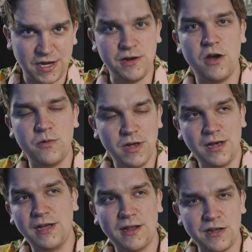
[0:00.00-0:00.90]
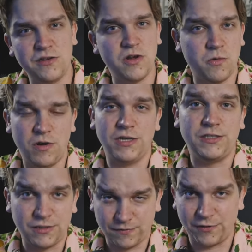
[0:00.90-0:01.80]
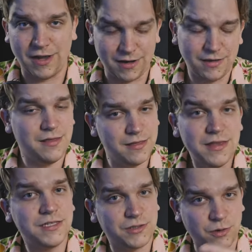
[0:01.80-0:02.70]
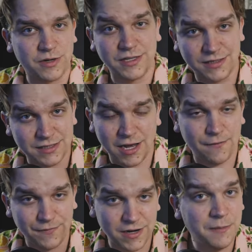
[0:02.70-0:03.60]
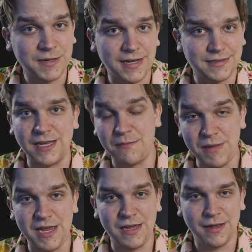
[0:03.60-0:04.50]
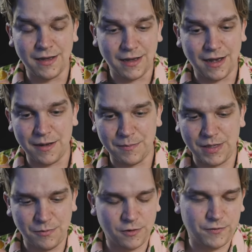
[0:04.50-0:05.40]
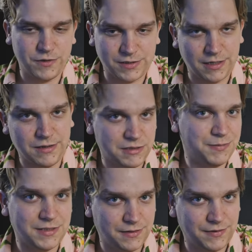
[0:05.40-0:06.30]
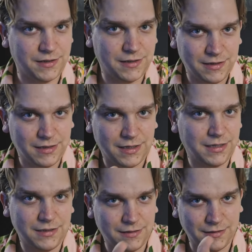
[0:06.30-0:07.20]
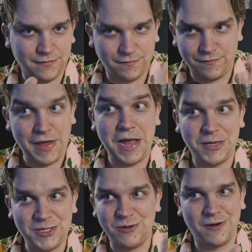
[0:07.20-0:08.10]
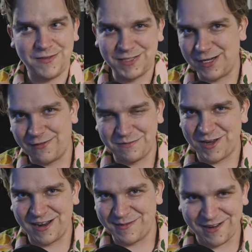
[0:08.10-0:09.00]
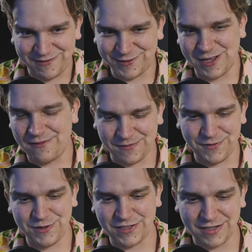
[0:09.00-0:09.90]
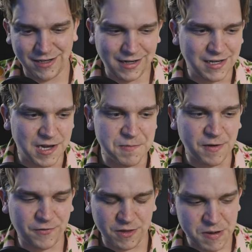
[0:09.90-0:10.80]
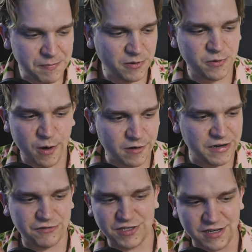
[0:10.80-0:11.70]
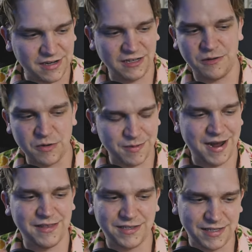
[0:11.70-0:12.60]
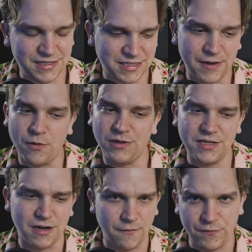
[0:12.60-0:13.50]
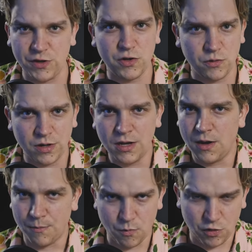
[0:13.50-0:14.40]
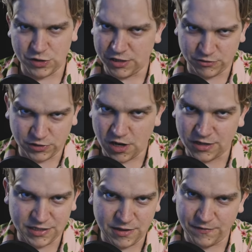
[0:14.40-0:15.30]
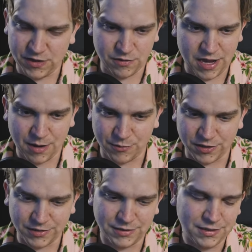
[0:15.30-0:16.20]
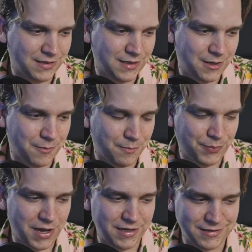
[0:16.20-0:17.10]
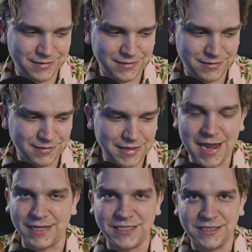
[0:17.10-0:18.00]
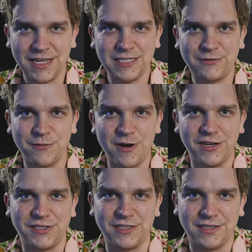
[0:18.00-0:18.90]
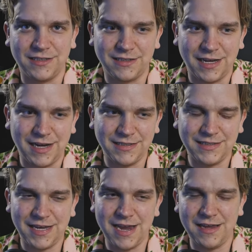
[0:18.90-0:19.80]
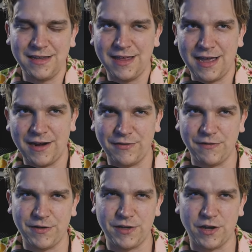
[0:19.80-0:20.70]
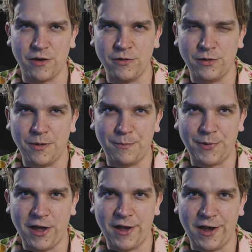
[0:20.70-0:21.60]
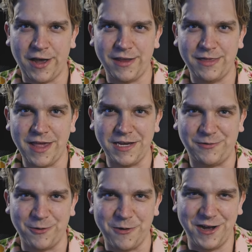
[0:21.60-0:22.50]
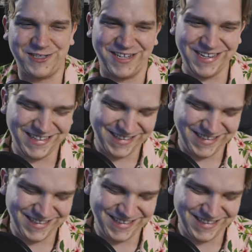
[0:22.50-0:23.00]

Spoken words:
I know a lot of you don't watch for like this sort of stuff and updates and me, and more for just like the specific value of the stuff I'm talking about in Resolve and Fusion. But for the people who are interested in a little more behind the scenes, I've only done a few more general talking to the video cameras, but thanks for watching. I say that every video, but thanks for watching.